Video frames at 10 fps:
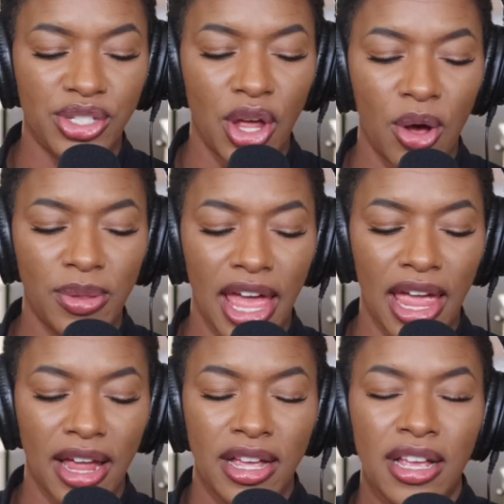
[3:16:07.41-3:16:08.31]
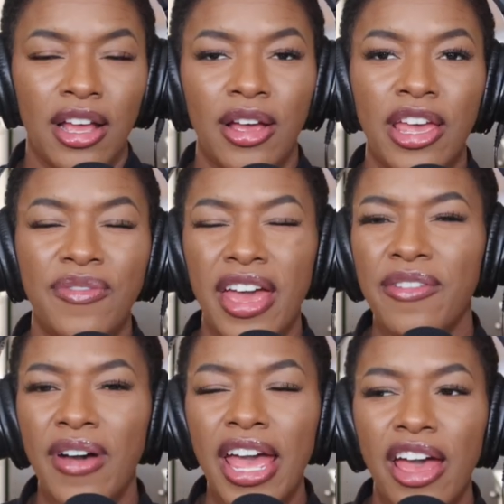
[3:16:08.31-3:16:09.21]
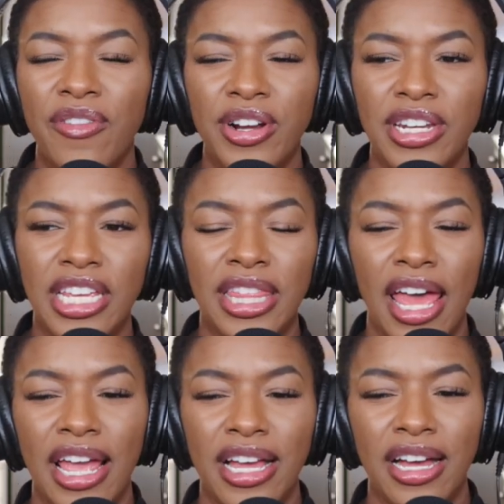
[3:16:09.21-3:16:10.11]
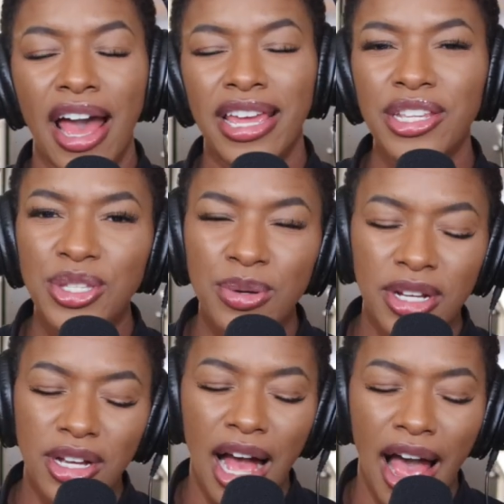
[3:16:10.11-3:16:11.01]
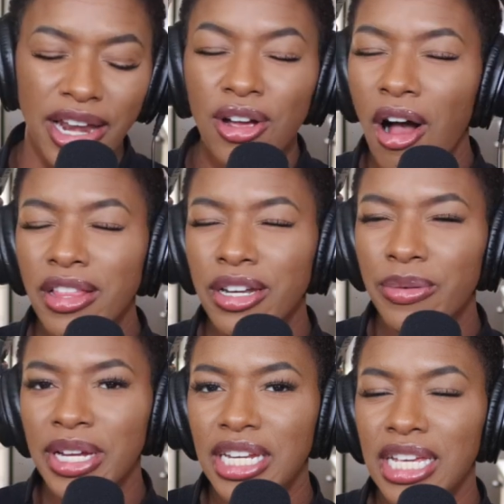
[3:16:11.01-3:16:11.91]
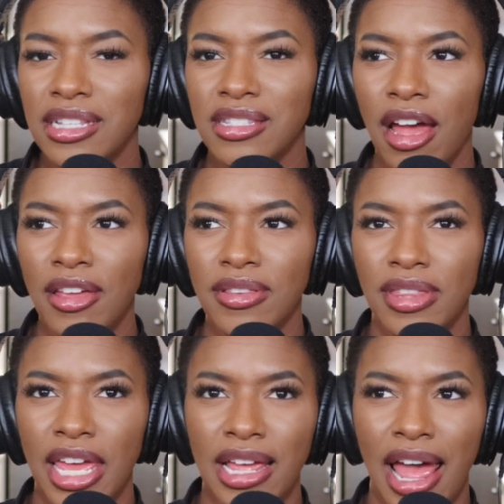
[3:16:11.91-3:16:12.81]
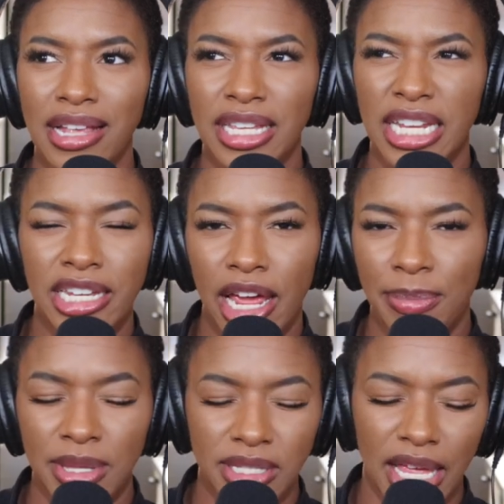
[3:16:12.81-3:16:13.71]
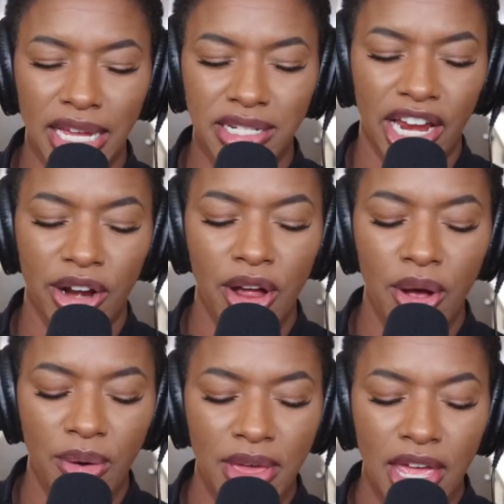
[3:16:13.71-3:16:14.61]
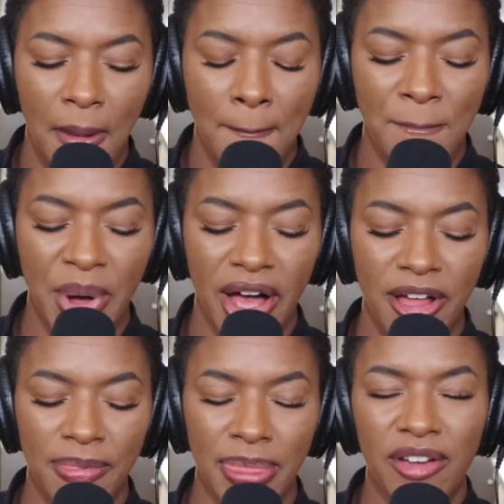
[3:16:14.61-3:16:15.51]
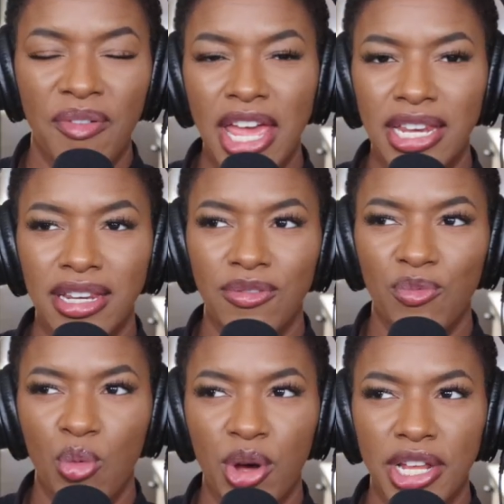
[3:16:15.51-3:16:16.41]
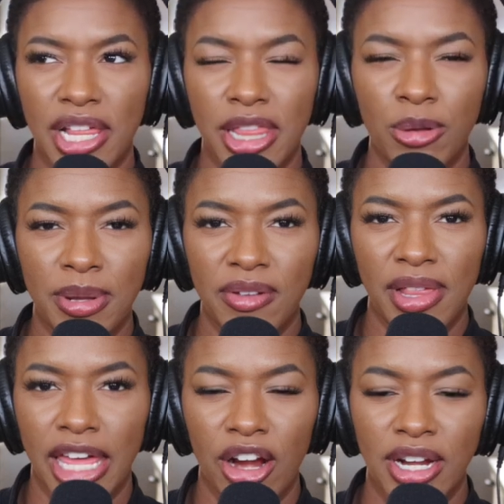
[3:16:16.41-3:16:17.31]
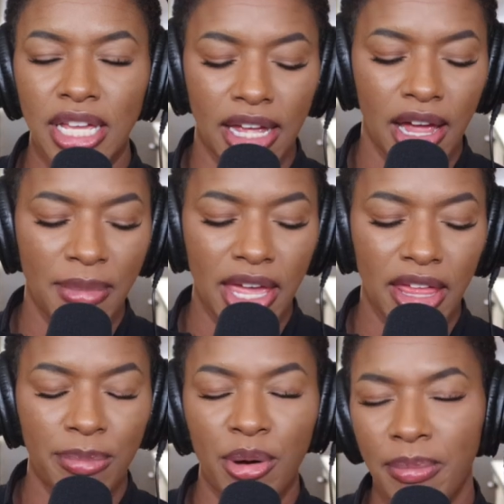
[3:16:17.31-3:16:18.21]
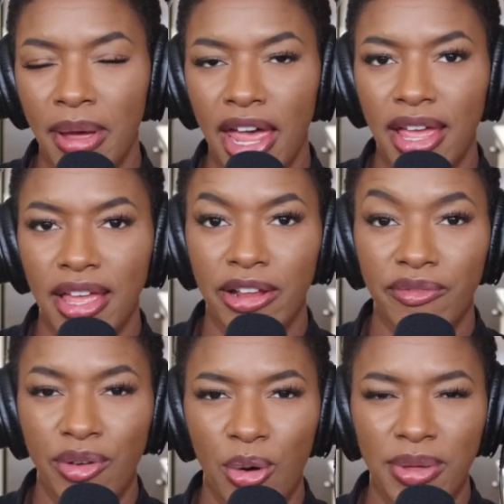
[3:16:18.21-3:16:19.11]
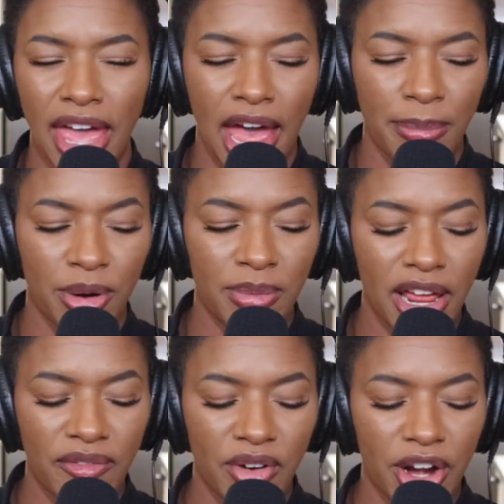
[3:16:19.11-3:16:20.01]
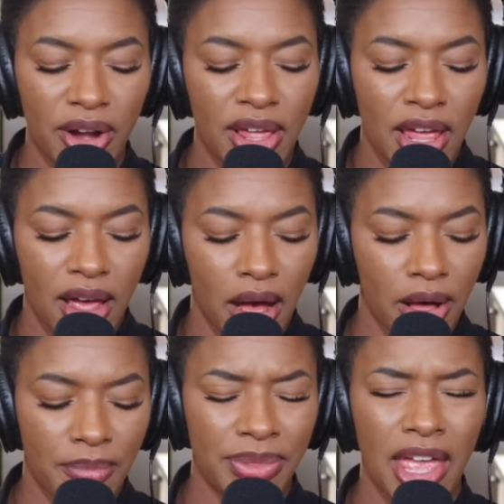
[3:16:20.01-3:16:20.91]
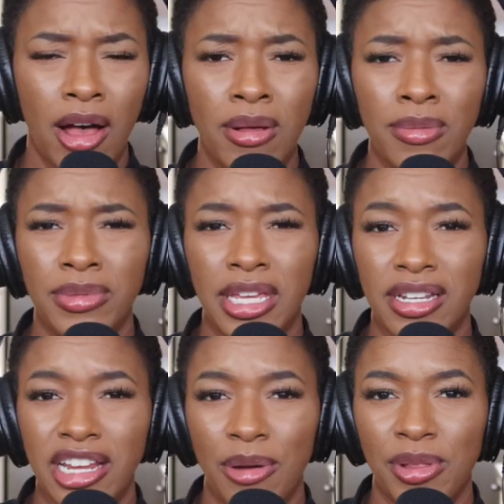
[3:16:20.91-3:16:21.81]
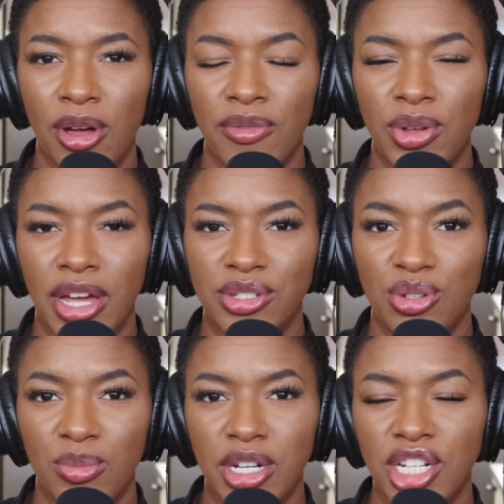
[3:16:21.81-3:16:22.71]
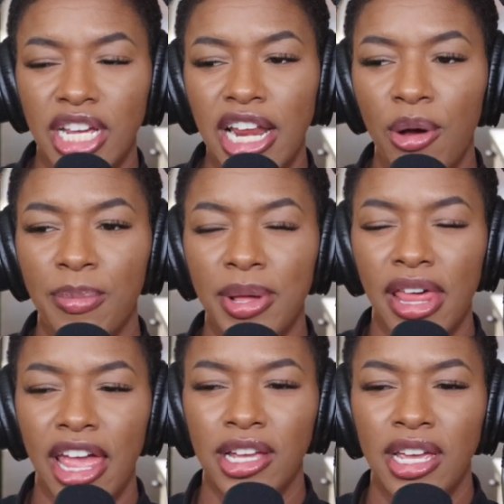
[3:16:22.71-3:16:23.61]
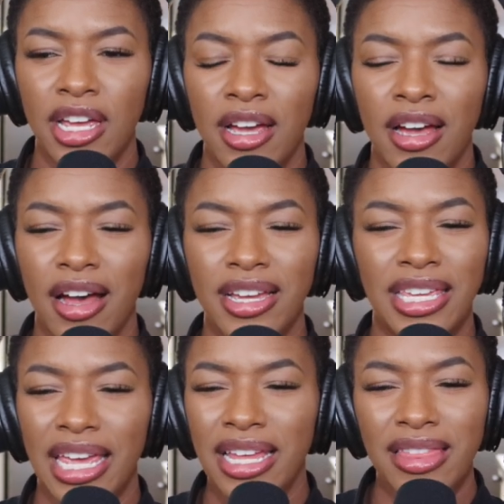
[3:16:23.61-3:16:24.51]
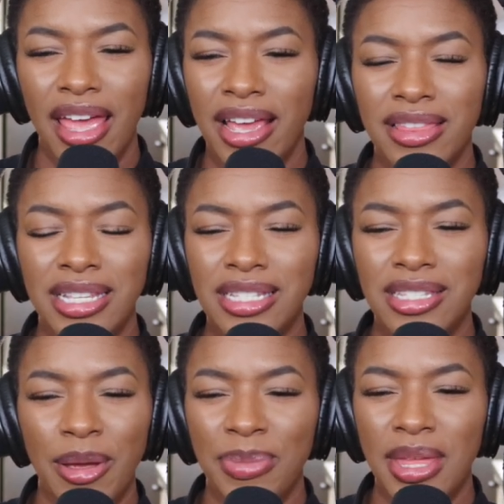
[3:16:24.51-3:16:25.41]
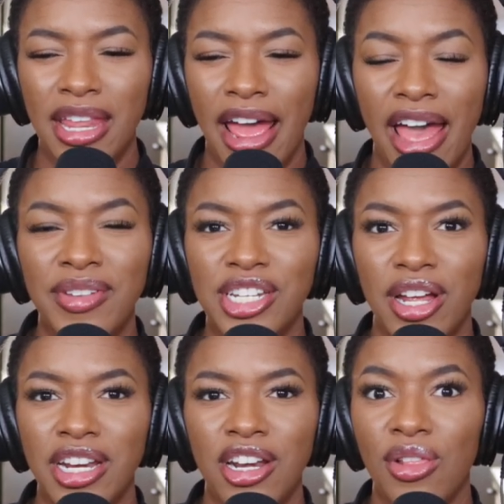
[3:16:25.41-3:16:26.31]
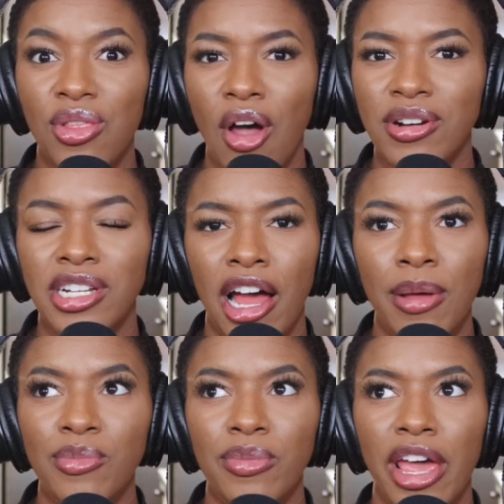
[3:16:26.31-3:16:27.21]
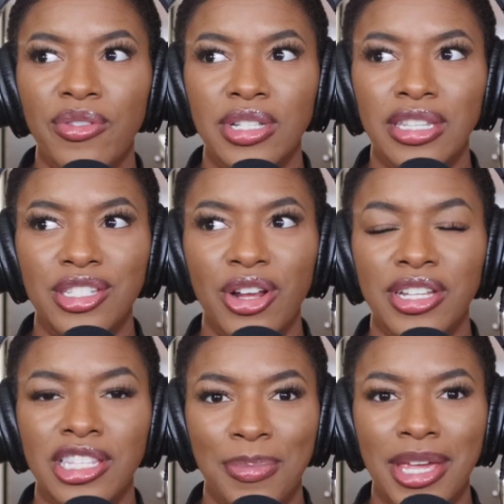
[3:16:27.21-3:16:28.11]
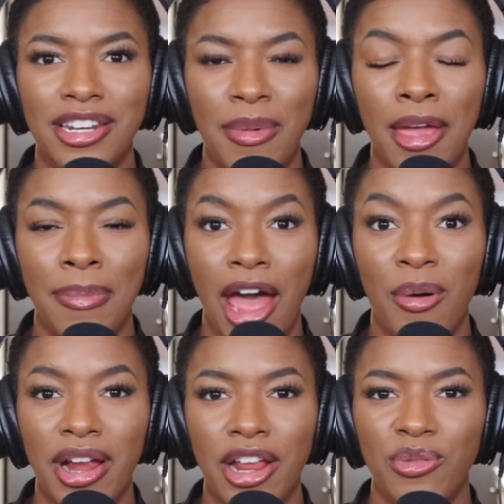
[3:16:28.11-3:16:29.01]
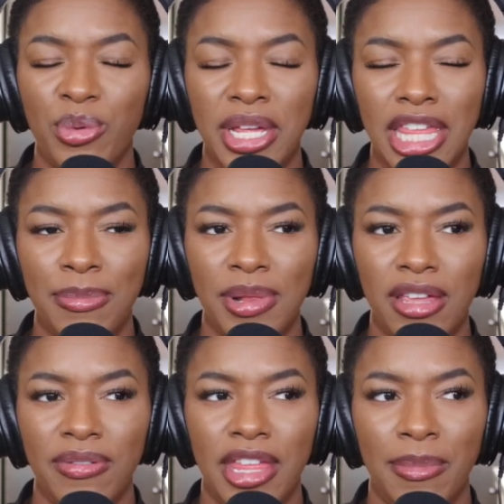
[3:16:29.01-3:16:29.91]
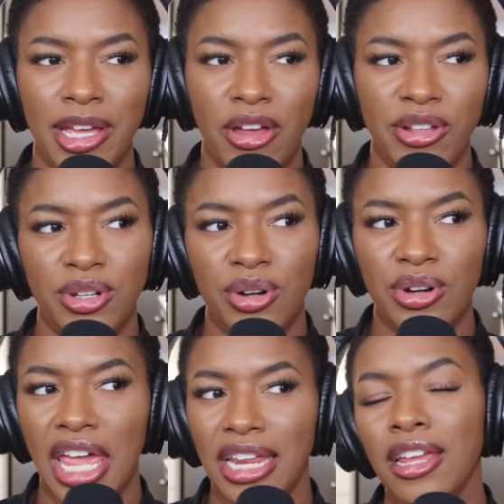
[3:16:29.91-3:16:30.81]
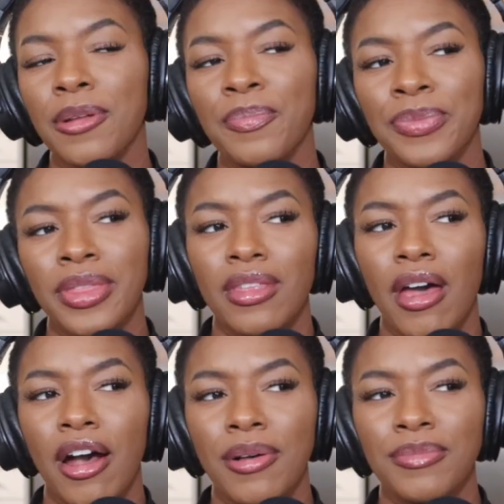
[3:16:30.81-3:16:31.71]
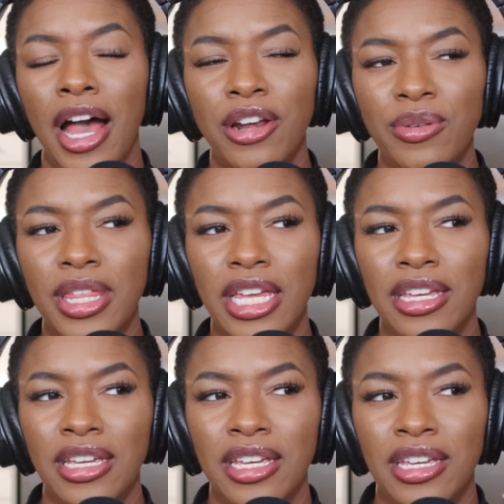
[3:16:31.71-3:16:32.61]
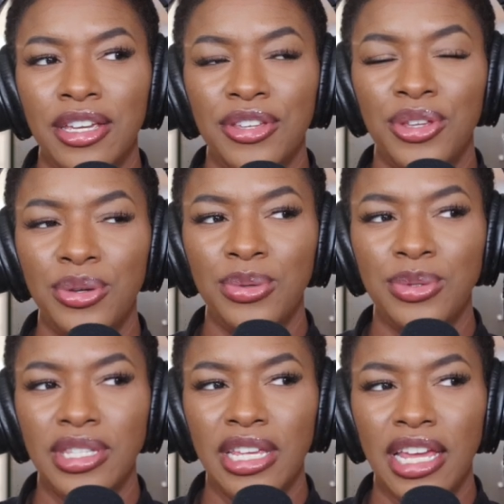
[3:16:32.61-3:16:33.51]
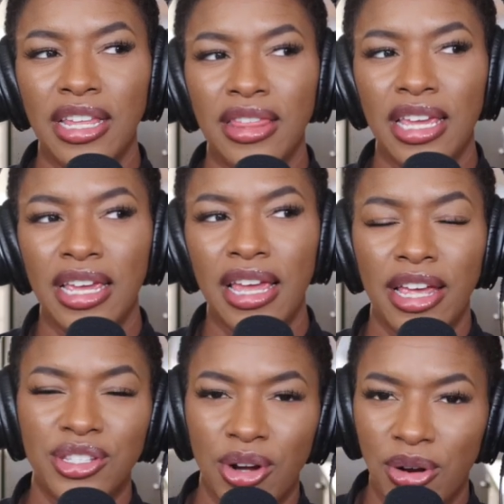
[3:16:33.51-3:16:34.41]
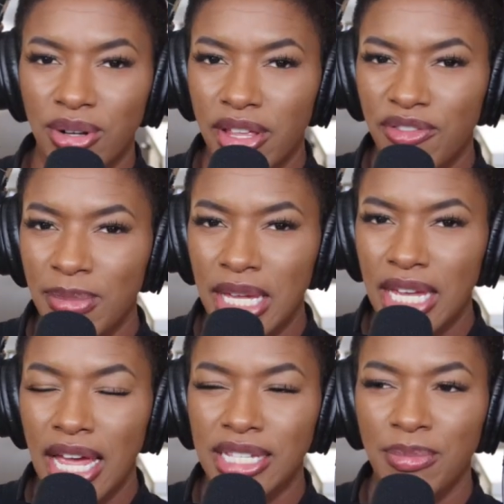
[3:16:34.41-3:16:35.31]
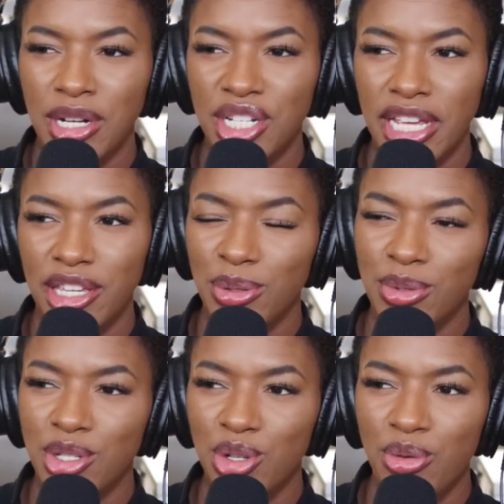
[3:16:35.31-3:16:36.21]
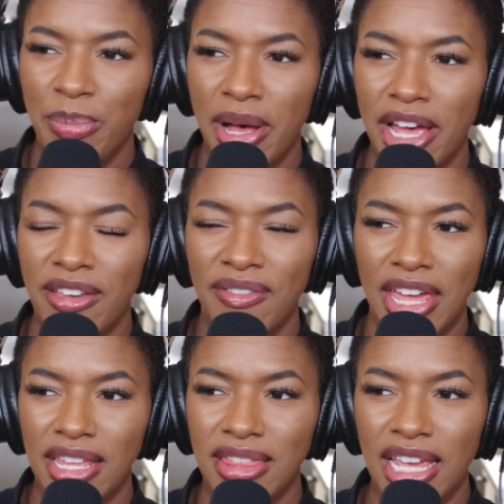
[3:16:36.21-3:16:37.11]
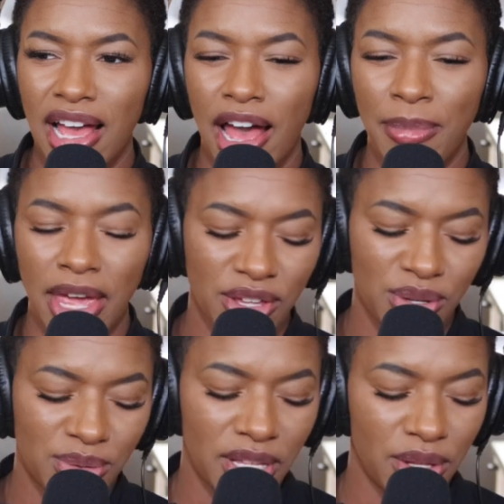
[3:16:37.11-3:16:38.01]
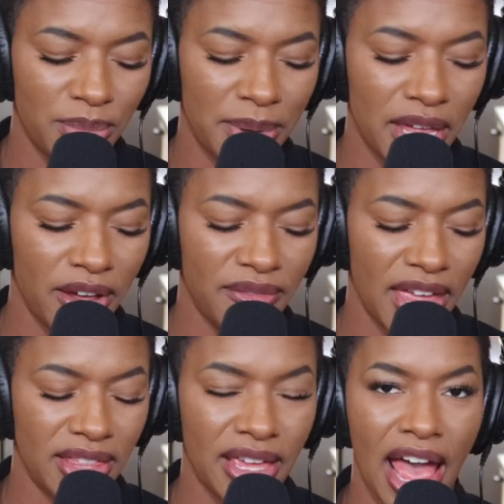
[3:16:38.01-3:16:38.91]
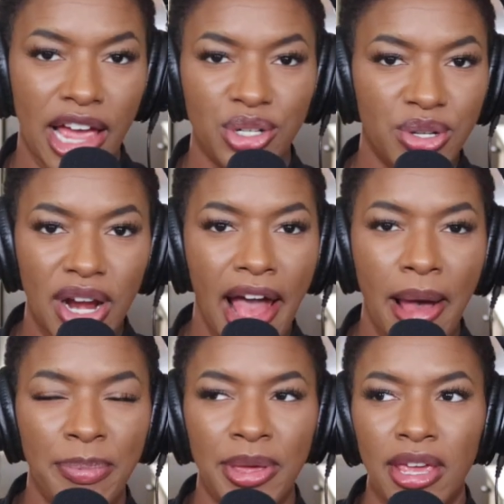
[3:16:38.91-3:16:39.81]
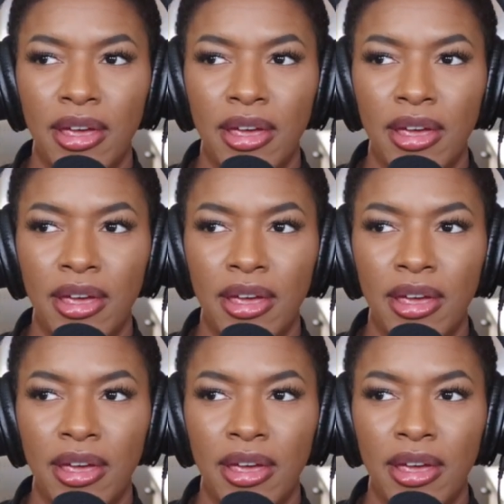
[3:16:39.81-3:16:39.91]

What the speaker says: So like if I ever need, like, I guess you could kind of call it a reading. It's not like as in depth as like tarot, but if I want a little bit of clarity, like I might like put my info in the app or whatever. I'll link it down below if you guys do want to check it out. But like, again, like this is something that I haven't done in a long time, ever since I started stepping into my power and really believing that my thoughts are creating. I don't really use anything external of me as much as I used to, but if anything, I might use a little bit of like the Astra app.